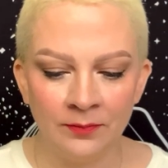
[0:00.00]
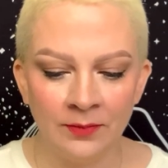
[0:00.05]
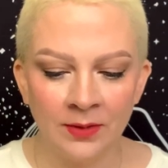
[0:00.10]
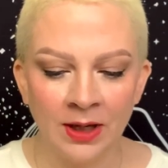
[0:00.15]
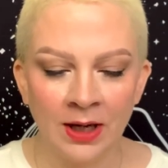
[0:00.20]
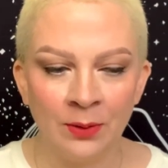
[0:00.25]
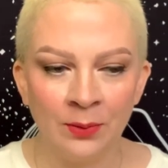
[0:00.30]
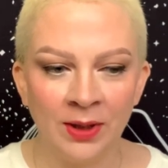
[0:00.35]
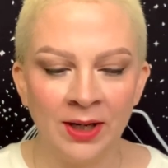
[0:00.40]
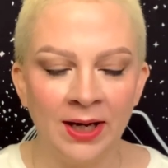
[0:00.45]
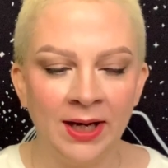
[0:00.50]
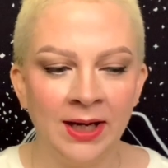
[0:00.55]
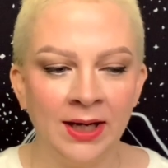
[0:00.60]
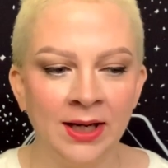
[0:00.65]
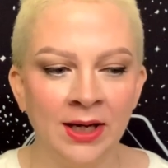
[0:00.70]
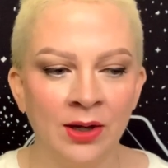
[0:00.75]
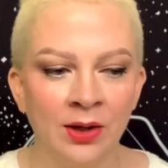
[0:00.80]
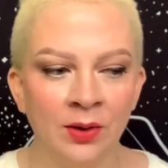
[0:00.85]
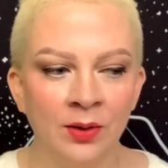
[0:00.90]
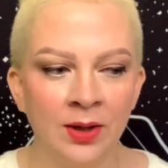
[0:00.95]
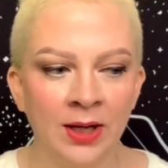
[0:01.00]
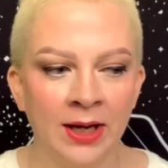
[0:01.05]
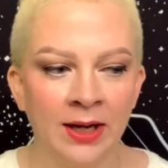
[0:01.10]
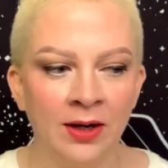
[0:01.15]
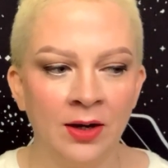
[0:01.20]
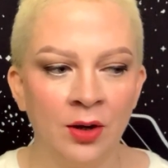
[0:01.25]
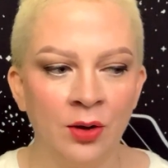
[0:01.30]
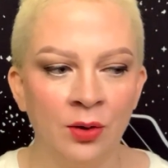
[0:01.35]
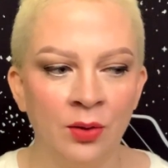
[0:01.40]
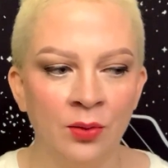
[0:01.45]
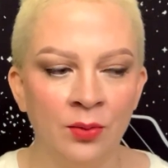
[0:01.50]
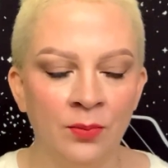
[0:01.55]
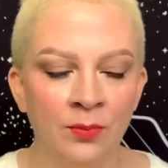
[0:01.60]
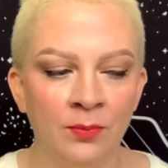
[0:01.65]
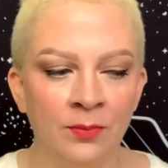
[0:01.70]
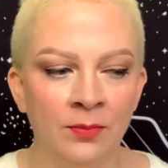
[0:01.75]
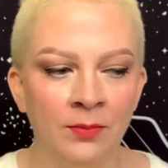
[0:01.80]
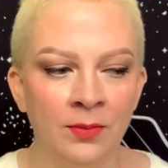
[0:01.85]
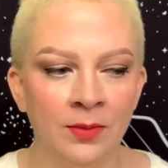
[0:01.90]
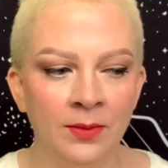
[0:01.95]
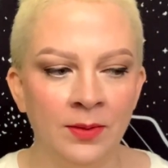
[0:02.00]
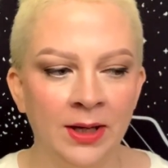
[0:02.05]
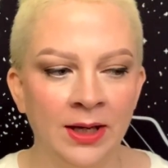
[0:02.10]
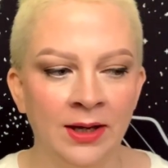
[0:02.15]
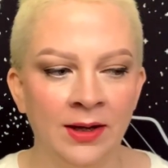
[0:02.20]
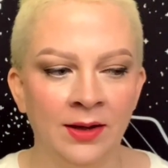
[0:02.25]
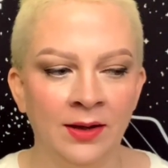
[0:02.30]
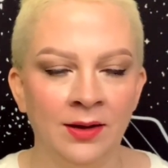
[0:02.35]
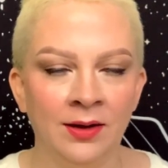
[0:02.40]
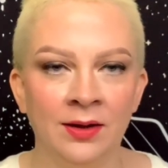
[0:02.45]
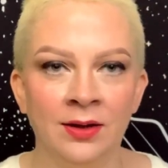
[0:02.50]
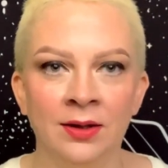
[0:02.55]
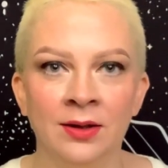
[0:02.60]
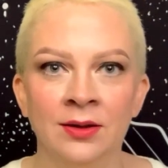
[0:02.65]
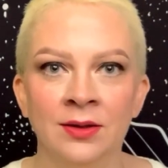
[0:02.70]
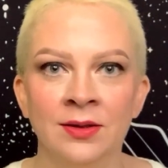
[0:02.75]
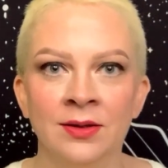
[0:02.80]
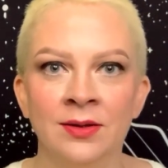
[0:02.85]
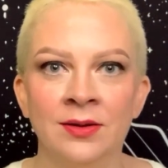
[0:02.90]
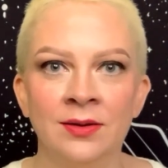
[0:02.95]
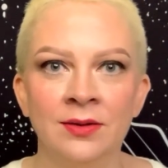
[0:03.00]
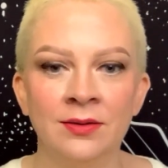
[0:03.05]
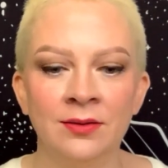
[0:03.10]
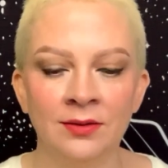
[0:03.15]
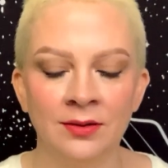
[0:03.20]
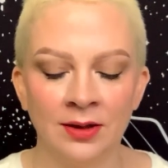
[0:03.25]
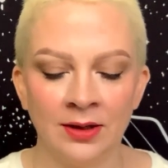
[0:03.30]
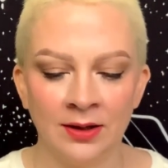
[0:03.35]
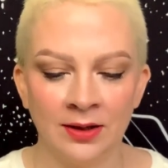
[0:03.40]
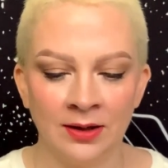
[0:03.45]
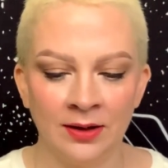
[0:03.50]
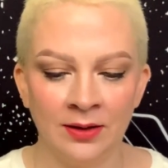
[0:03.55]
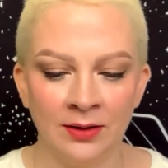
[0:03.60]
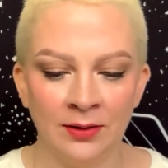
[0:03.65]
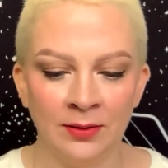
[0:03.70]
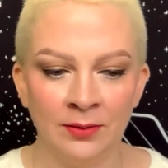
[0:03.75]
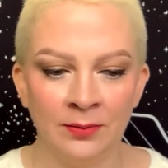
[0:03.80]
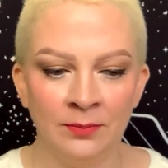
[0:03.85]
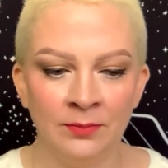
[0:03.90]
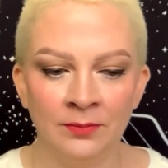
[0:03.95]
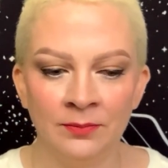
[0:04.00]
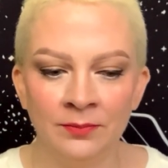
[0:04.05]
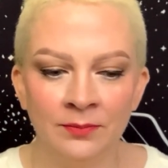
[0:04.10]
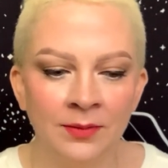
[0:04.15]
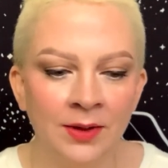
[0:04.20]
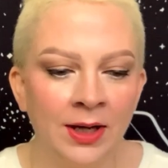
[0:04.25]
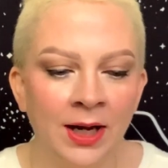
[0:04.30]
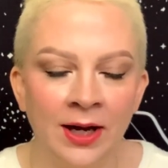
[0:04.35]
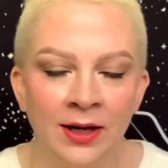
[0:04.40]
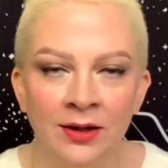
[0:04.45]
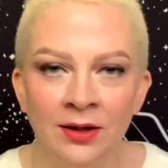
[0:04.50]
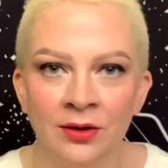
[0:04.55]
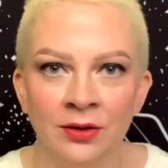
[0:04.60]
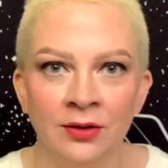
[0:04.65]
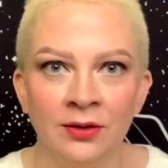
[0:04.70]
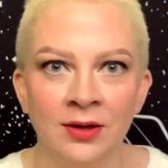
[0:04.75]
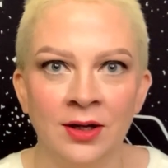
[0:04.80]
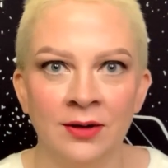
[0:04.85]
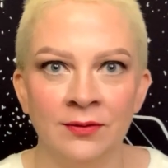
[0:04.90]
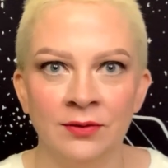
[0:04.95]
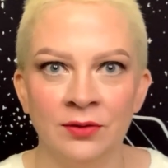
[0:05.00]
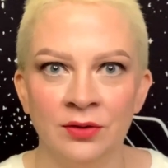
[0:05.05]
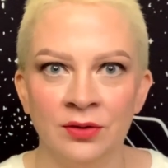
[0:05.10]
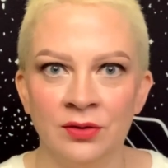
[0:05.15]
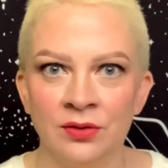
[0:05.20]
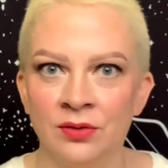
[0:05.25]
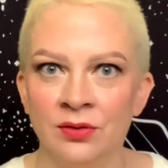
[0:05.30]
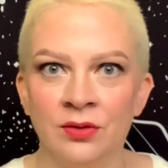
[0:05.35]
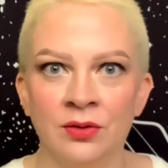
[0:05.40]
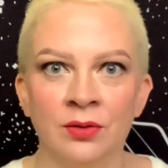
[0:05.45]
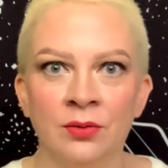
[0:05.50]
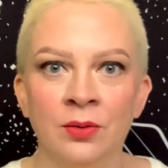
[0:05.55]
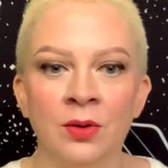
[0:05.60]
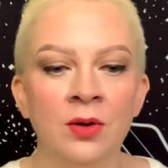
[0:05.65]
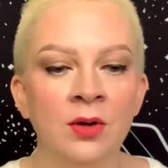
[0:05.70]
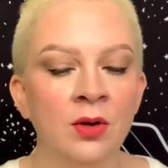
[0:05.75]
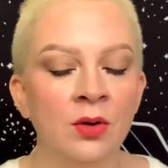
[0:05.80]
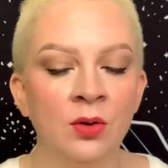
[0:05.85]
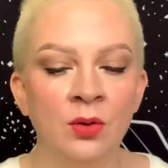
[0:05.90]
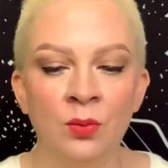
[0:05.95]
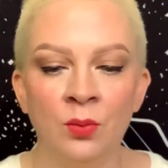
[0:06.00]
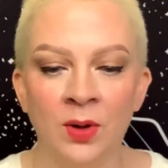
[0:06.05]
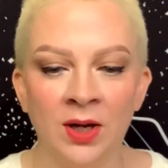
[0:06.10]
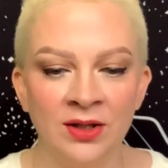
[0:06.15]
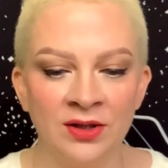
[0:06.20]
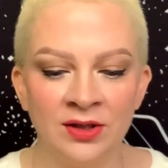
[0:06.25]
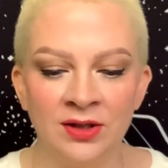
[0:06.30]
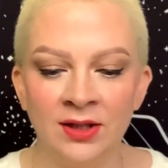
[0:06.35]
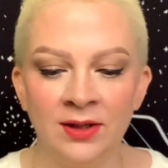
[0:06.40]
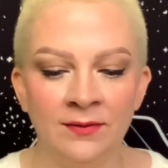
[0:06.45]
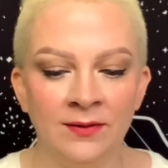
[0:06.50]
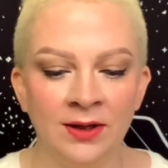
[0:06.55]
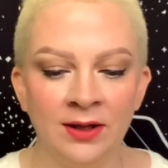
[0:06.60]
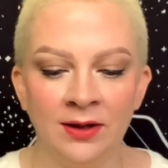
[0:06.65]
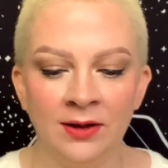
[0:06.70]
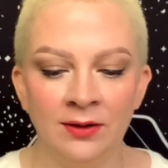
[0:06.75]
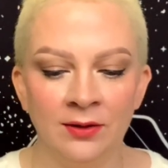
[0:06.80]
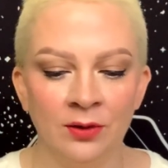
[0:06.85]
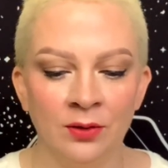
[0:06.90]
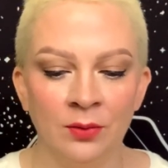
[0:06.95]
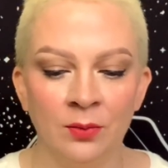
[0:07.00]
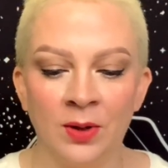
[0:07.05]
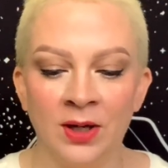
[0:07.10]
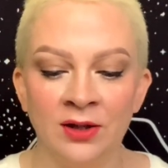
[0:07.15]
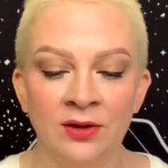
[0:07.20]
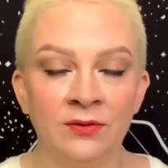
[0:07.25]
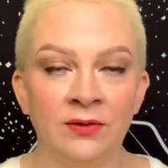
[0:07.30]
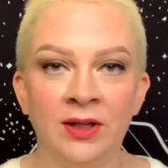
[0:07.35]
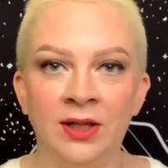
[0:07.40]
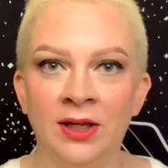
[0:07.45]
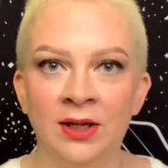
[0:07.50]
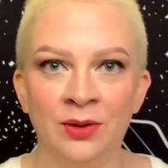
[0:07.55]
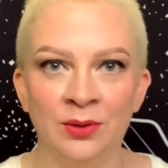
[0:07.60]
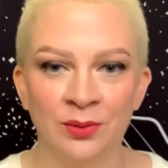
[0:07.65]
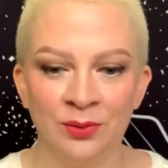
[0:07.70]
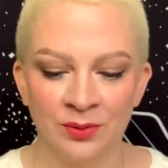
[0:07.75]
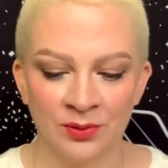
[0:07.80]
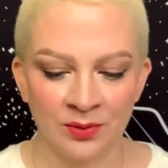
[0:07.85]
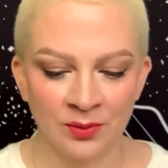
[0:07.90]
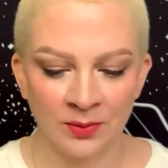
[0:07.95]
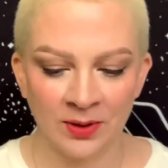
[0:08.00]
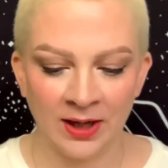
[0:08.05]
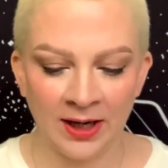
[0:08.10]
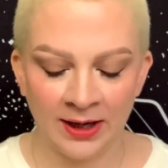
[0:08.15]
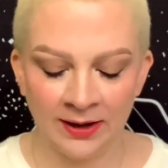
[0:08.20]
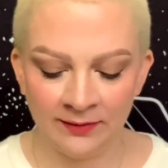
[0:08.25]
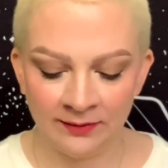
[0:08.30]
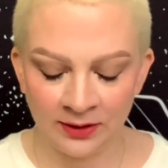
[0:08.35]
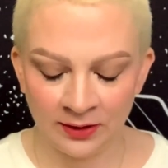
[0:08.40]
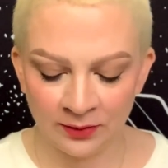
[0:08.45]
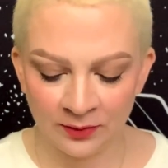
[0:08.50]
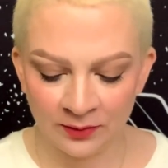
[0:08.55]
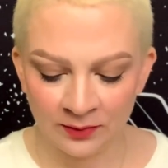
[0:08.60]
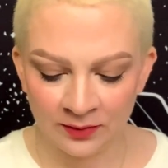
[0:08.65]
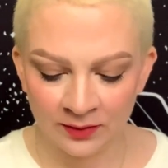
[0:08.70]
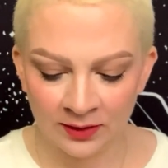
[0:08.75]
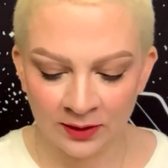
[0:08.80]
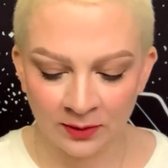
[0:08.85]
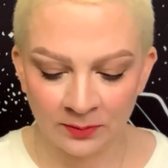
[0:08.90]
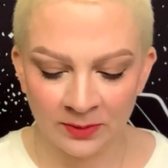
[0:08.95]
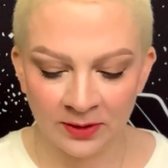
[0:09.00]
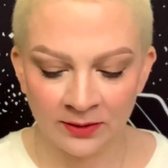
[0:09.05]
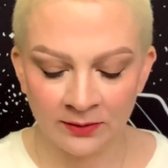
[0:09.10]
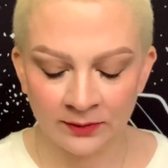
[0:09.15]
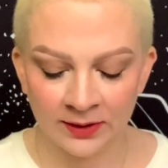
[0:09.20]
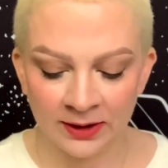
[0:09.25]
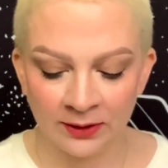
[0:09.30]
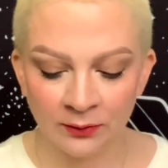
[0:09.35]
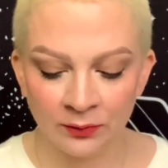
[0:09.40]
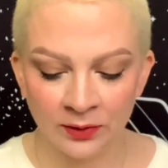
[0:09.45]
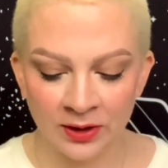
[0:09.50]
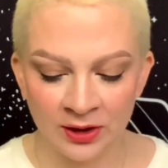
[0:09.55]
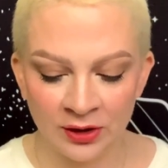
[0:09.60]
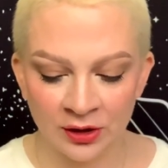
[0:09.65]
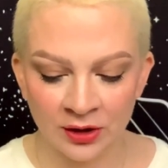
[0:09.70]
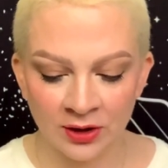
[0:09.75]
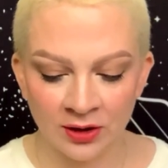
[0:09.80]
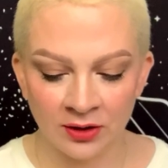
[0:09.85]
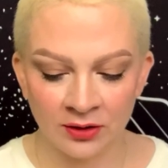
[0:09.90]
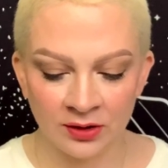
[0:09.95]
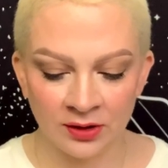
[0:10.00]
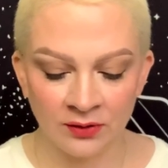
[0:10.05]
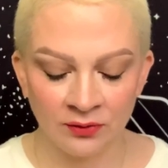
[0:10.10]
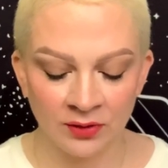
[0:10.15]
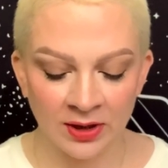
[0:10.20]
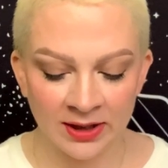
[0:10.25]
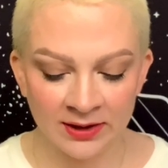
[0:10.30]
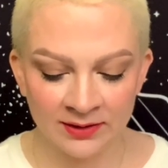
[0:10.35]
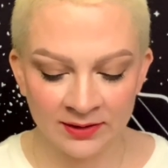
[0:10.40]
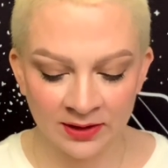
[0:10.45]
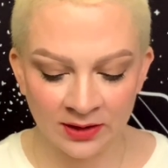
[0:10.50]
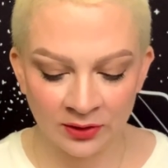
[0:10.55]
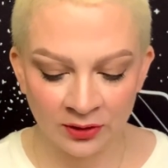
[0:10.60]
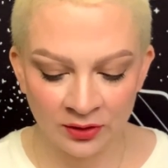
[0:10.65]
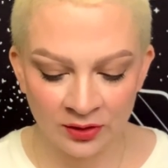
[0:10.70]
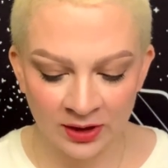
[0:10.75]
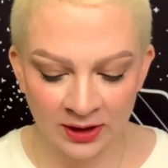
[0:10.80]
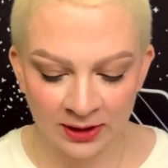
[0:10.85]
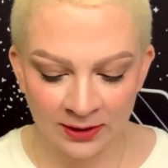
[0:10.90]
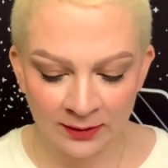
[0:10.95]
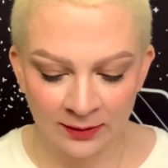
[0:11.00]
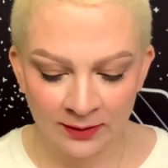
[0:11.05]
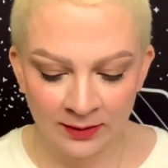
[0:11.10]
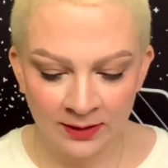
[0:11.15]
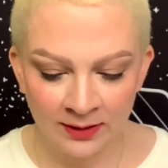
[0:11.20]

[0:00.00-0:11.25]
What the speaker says: I want to hang out at home and hide under the covers or watch TV or watch videos or what have you. A little bit of like recharge and rest energy.